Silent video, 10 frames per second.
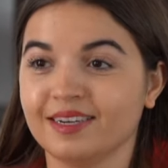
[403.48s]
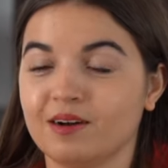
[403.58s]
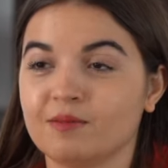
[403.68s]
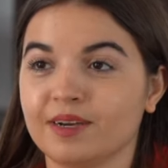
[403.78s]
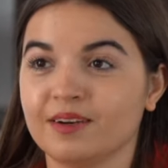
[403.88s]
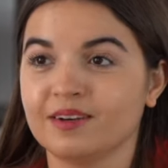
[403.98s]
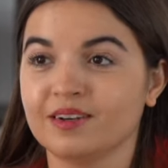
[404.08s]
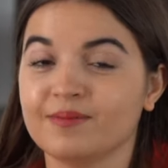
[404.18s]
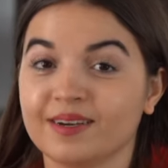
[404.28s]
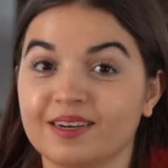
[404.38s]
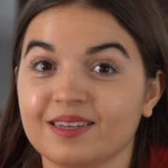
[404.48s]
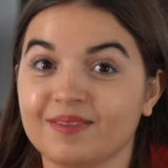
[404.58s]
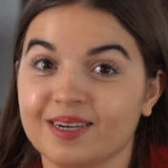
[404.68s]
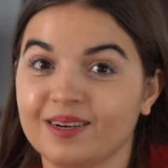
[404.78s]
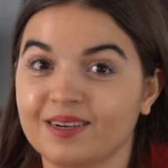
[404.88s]
oh my God, oh my God, oh
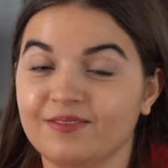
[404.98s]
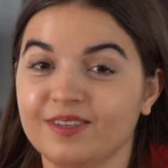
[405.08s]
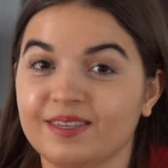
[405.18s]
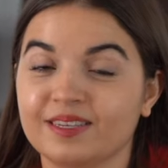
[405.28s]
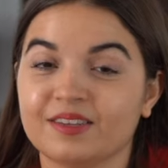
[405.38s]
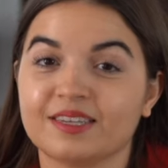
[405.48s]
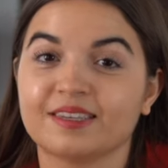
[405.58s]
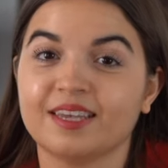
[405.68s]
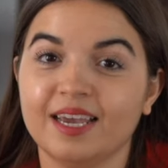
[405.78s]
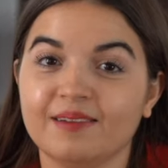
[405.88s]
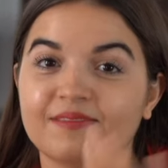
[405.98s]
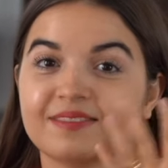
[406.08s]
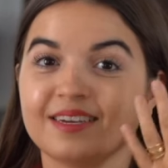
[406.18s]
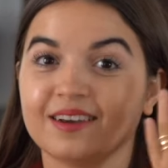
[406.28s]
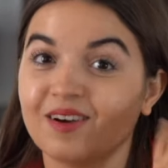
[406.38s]
my God. This is the same
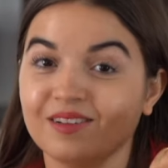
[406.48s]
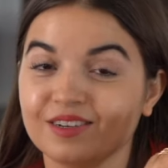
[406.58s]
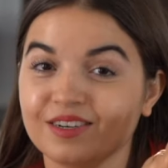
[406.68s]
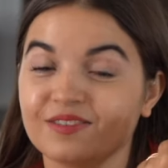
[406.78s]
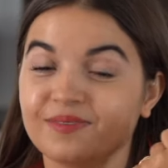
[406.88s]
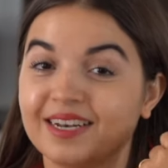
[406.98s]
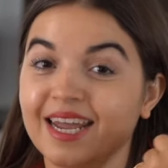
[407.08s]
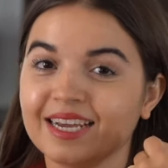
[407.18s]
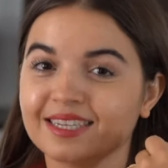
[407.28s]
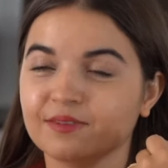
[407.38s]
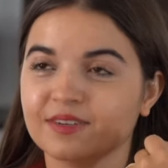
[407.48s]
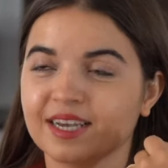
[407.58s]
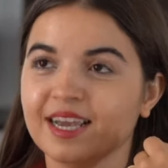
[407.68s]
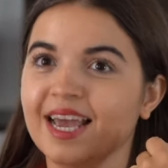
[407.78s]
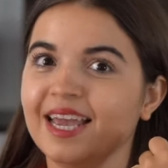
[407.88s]
color of my nails. She was
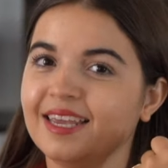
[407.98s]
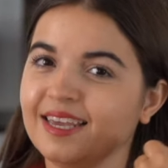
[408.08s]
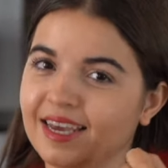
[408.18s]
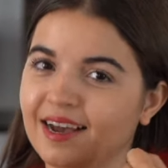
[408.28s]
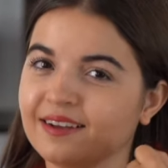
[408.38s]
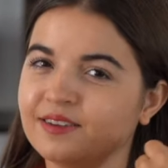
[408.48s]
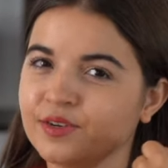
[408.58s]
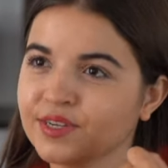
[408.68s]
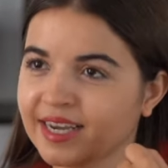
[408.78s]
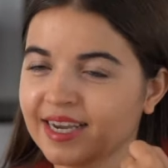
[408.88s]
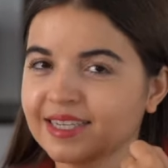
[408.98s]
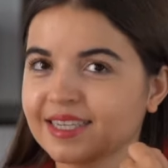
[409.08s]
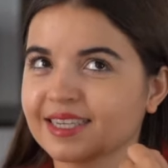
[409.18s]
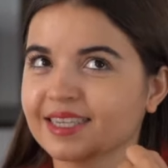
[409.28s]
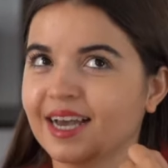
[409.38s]
like, yeah, I saw your
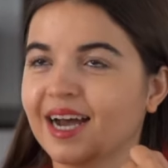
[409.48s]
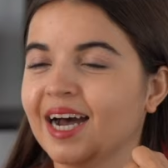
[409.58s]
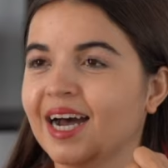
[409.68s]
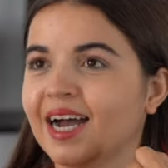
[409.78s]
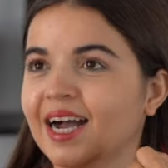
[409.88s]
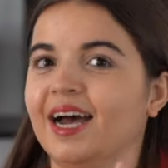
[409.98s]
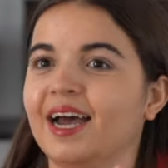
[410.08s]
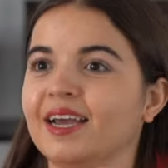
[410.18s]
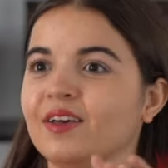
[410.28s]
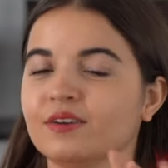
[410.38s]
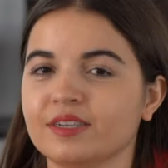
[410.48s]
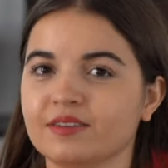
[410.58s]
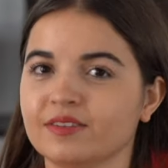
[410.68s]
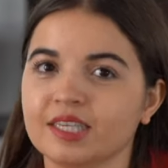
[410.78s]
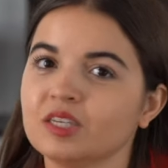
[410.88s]
nails. I heard
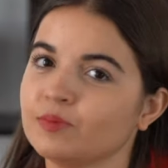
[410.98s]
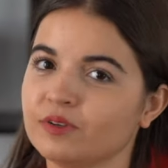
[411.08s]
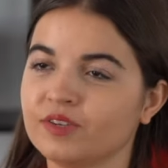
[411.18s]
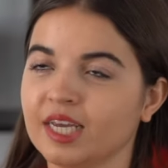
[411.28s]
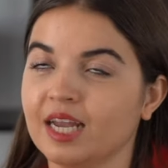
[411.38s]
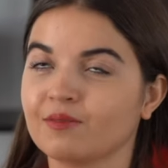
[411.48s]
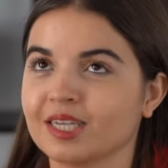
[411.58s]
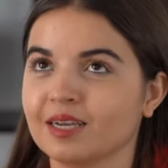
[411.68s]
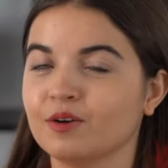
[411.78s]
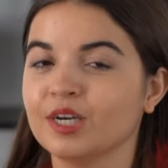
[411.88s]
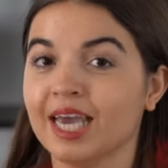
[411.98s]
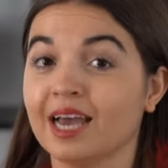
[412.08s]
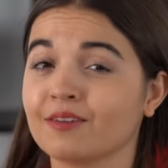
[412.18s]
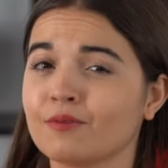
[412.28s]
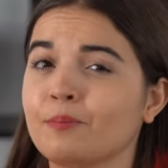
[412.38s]
this is your birthday. And I was like, okay,
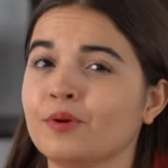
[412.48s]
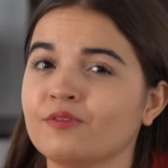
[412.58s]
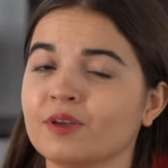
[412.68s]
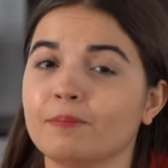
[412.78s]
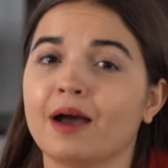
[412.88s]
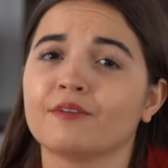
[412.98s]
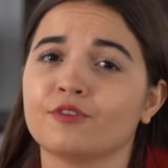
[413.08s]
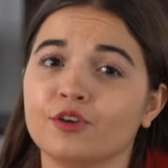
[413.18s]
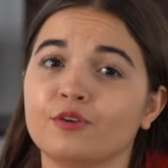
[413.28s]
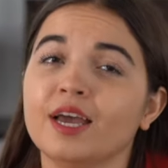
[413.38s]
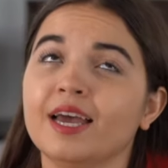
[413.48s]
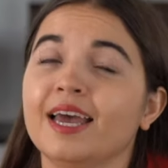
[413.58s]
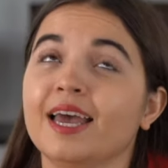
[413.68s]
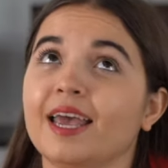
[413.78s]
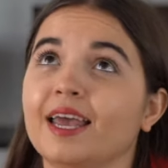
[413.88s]
I have a perfect bag for you.
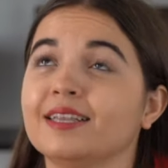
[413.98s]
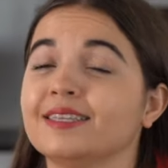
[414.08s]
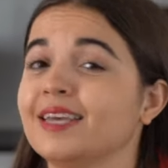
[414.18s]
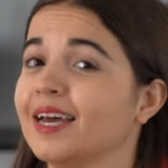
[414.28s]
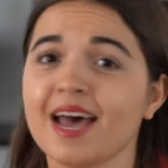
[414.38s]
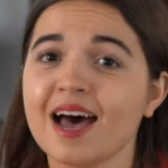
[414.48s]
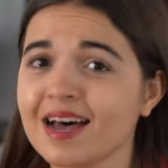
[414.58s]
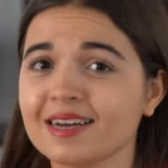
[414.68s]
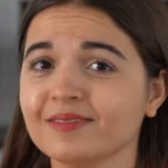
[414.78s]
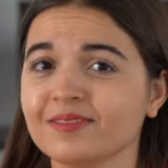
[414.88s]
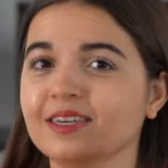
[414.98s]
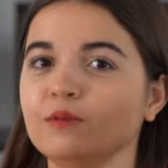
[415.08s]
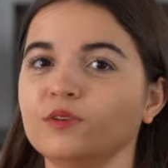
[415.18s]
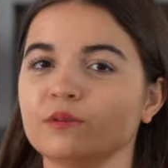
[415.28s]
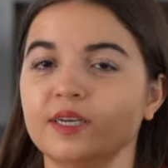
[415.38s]
And ta-da, it
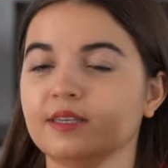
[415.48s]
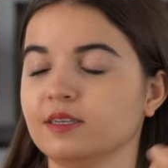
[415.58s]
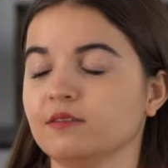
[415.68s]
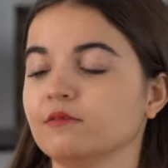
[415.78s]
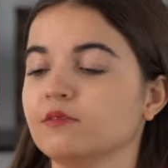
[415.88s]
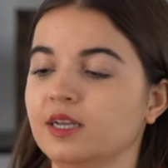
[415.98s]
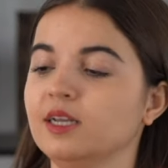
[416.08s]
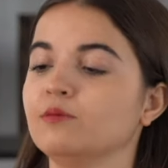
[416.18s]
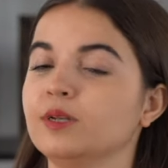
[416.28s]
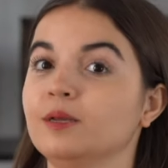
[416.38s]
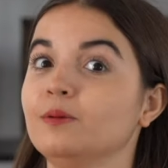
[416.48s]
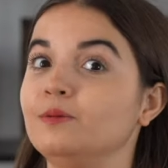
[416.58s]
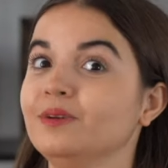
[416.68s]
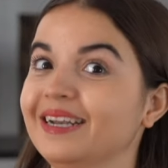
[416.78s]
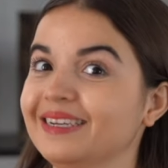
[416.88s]
was amazing. Really, really,
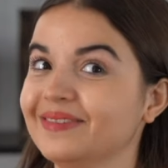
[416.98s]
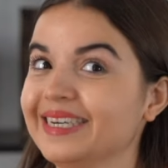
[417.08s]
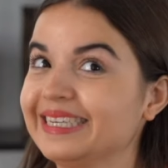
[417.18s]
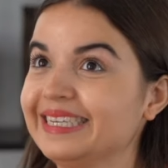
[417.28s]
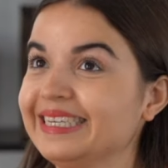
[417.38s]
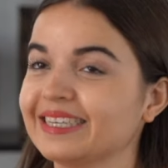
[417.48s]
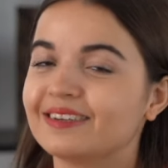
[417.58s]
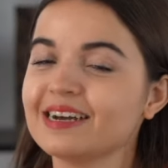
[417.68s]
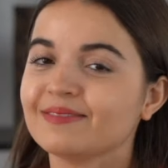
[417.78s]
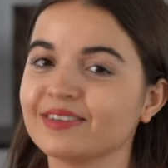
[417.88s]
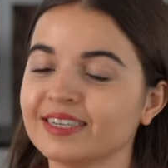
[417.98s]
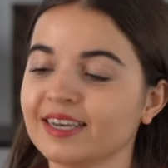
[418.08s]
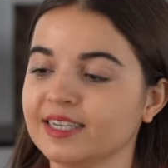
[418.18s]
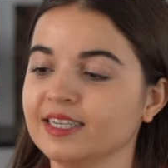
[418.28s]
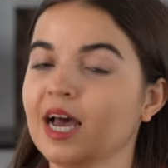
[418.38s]
really amazing. So I'm so
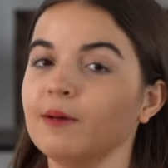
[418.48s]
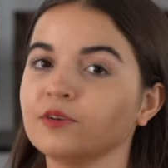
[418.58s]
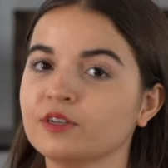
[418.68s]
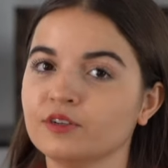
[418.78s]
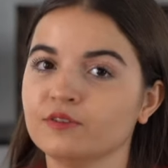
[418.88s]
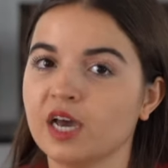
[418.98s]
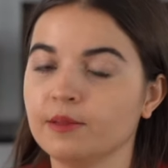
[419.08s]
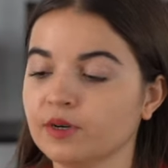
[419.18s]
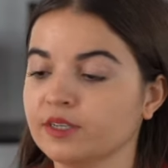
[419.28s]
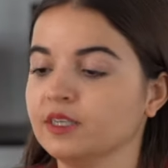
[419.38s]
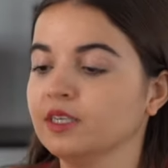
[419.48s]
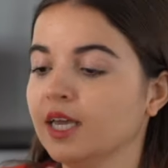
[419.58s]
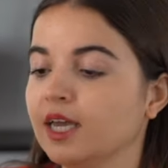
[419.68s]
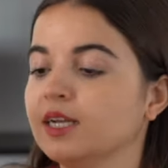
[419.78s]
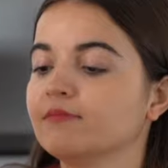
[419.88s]
excited. I'm gonna do the unboxing
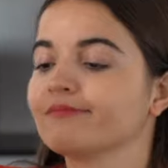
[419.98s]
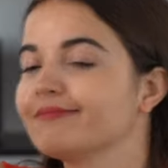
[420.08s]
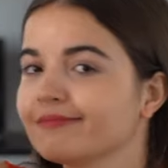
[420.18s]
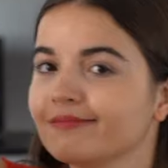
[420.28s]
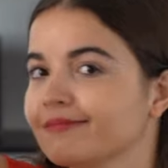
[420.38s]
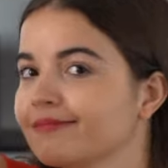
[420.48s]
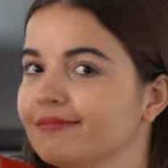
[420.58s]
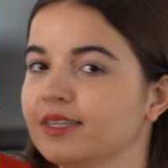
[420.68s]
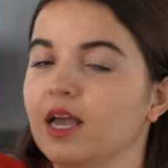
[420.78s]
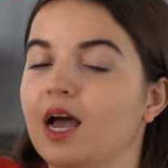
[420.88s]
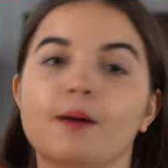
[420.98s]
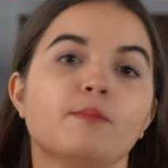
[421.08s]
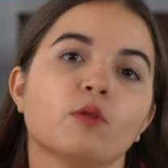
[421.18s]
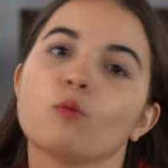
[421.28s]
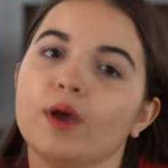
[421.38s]
and I'm
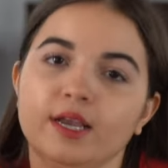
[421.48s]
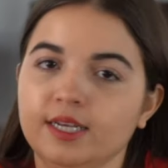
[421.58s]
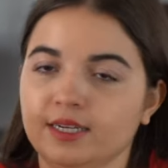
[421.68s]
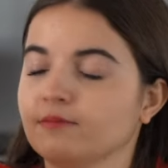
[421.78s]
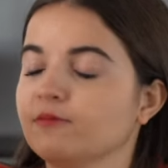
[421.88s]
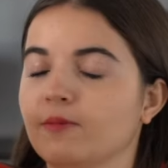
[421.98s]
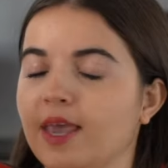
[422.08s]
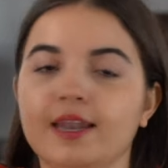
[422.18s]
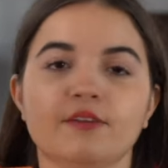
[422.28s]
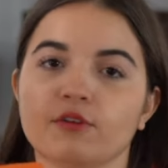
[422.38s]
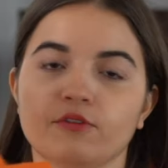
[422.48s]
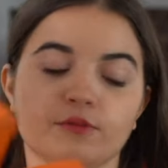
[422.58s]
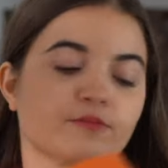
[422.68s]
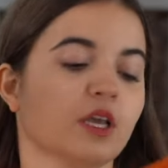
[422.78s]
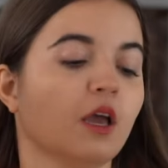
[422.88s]
not waiting any further.
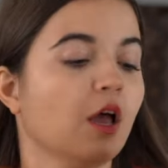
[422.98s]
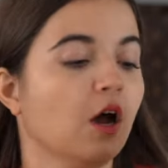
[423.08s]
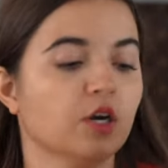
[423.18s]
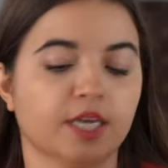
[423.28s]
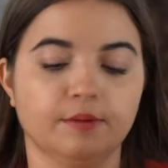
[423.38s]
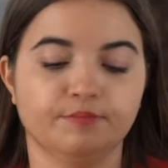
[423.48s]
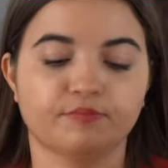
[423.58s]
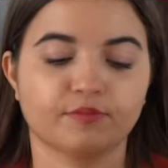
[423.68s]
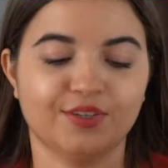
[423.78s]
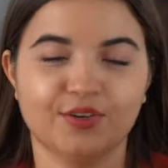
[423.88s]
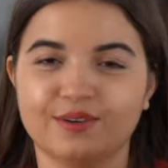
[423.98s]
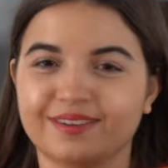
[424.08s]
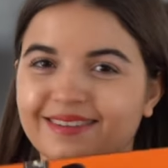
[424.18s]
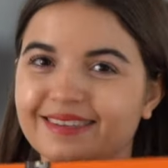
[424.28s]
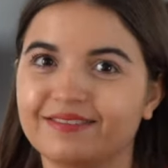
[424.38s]
Okay, so
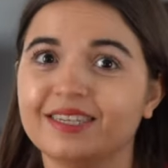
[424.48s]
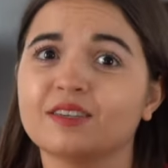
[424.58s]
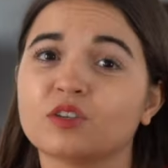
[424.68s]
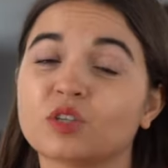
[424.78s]
this is a